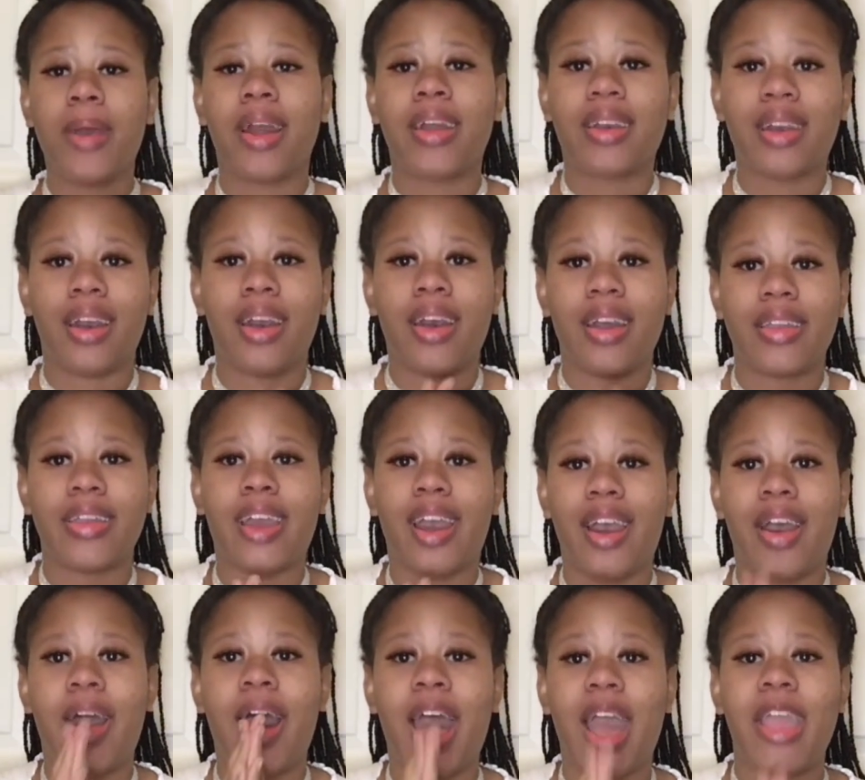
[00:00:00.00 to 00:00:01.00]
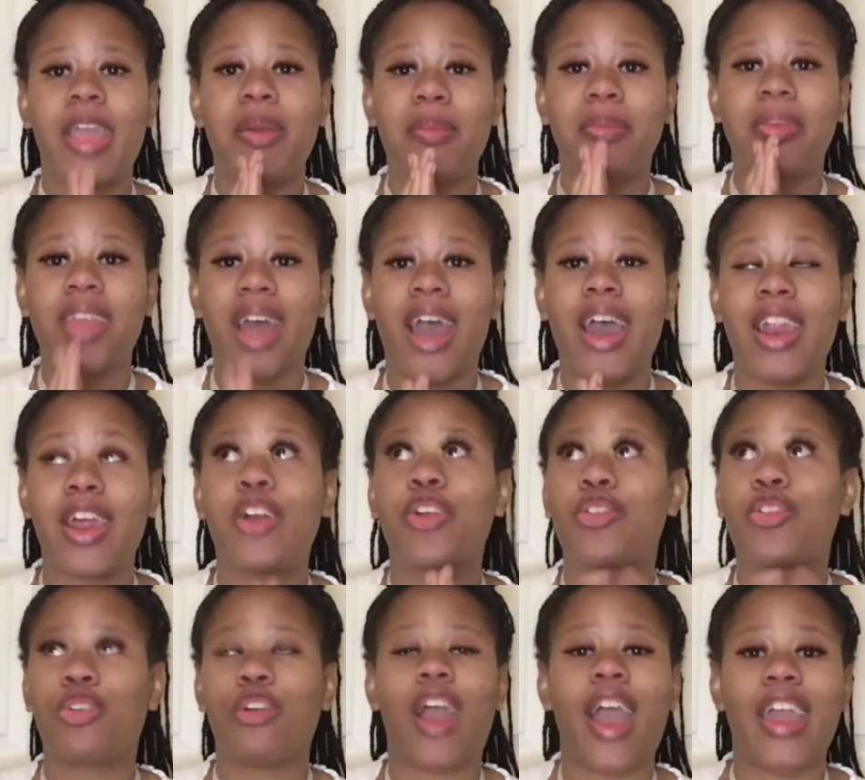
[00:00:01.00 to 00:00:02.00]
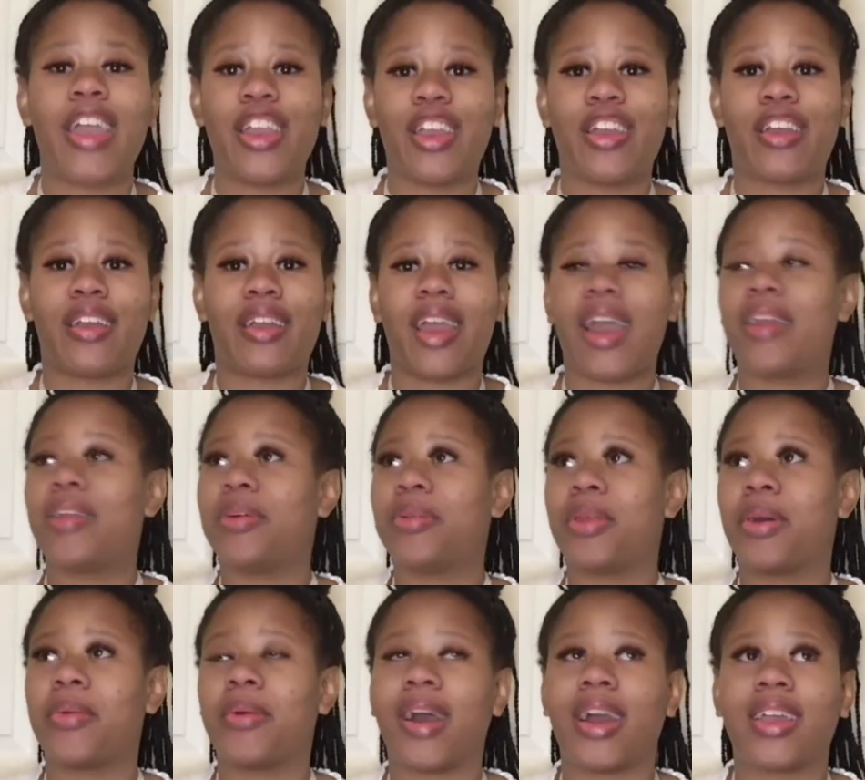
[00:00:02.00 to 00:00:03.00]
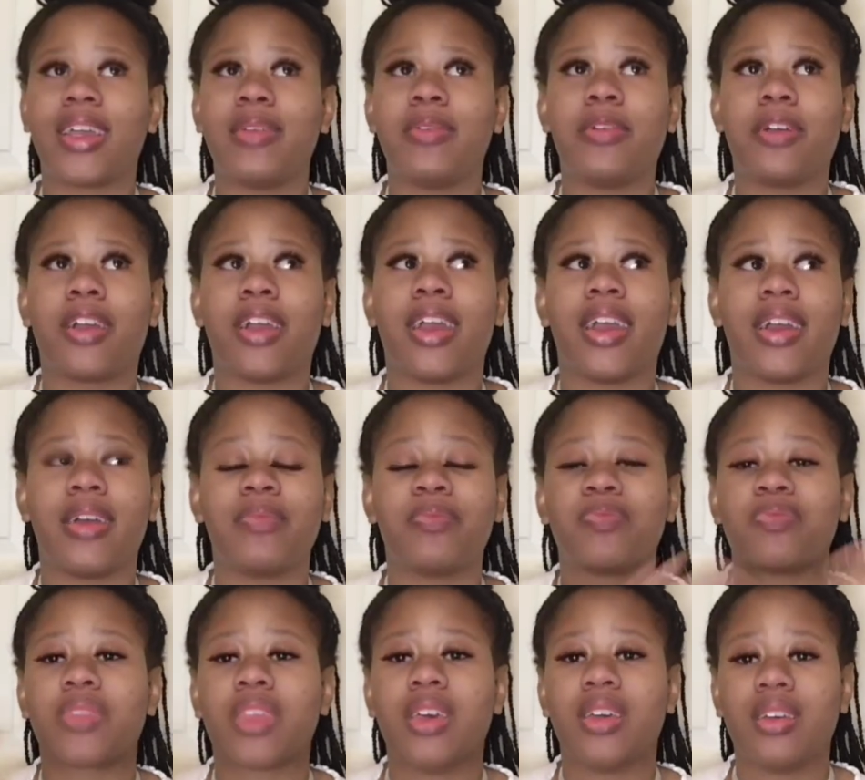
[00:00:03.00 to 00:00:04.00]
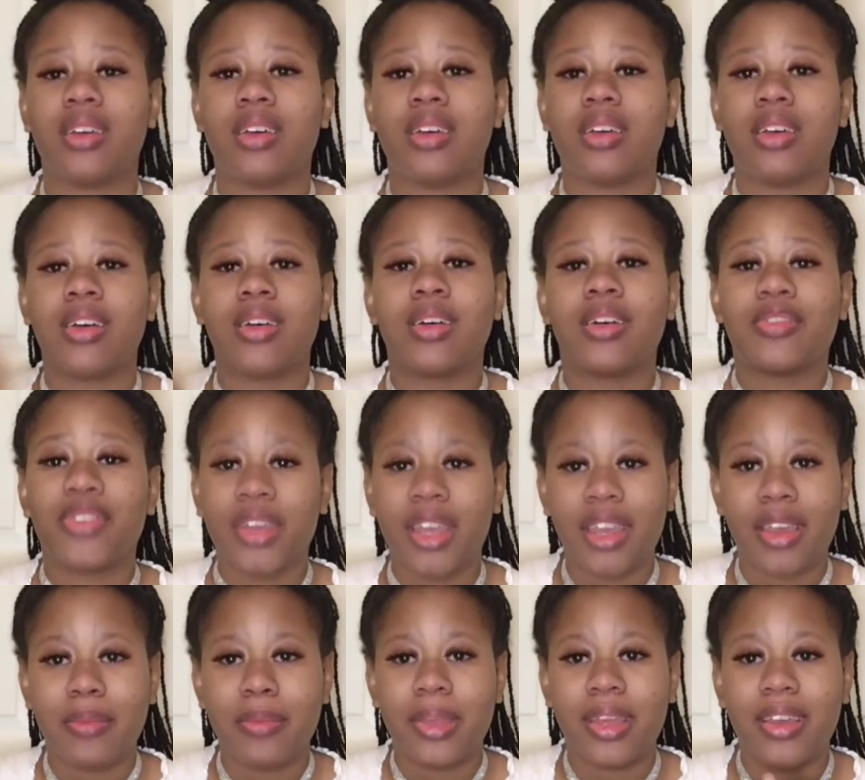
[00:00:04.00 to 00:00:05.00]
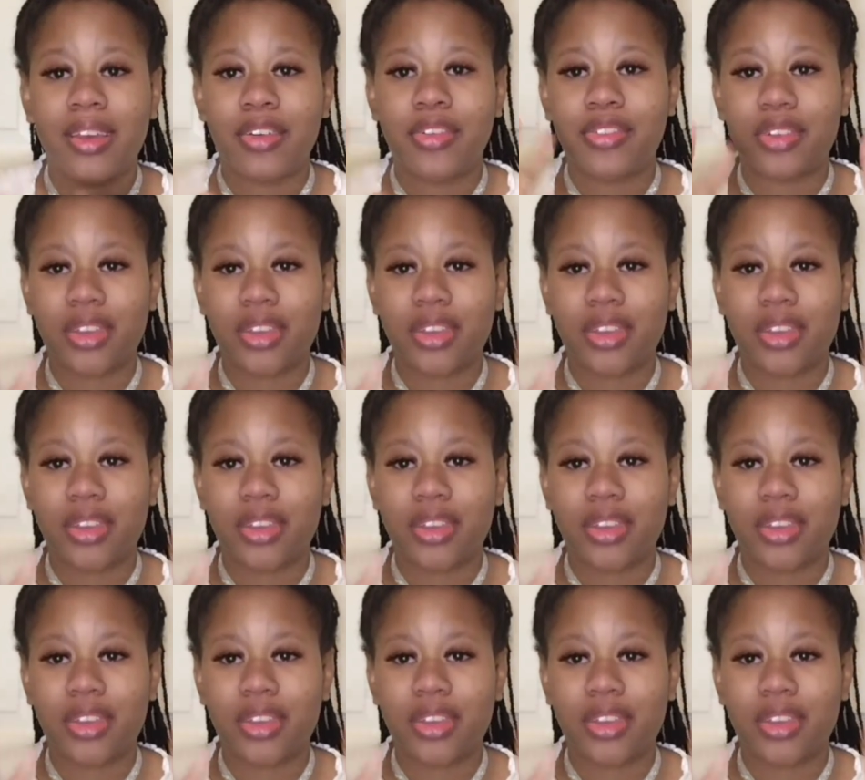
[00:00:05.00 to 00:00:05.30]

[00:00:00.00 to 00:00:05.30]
my God, y'all, I am not a crier. I don't know why I keep crying. Forgive me.